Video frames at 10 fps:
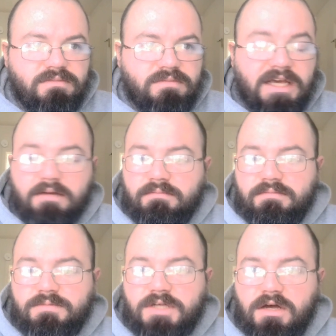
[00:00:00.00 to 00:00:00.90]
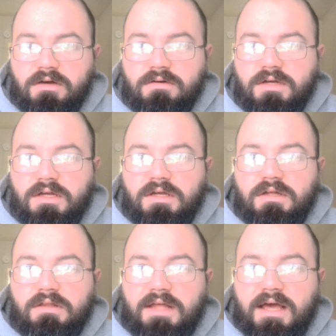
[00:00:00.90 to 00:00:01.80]
yeah, so
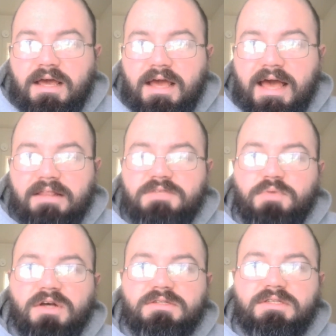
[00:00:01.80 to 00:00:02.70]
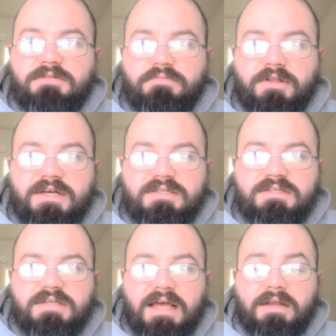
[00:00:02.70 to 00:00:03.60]
they had this policy in place,
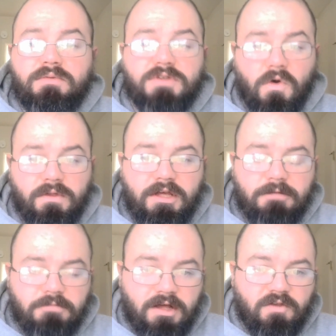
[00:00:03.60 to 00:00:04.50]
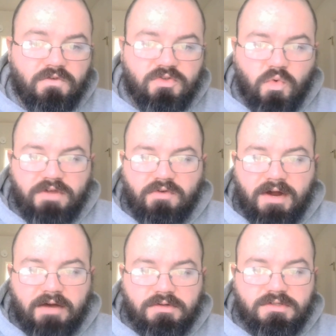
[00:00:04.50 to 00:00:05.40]
and it was only in place for
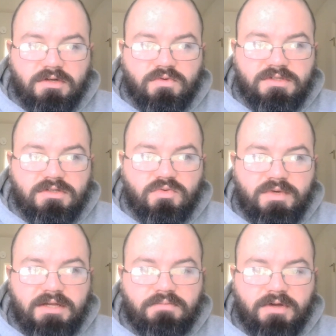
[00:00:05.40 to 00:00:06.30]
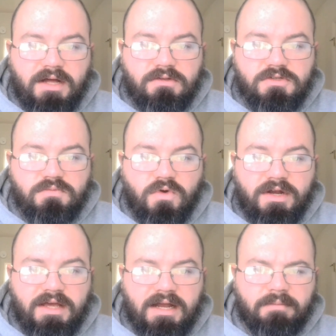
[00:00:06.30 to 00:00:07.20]
24 hours. There was a tweet put out this
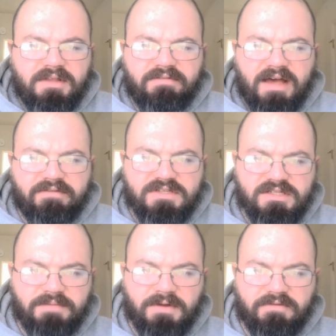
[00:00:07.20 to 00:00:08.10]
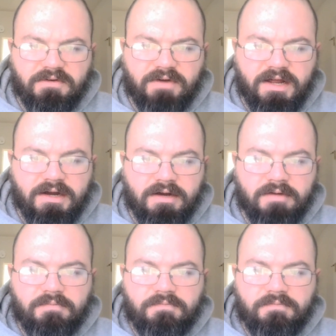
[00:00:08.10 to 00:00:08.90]
morning, and I believe I have a snippet of it right here.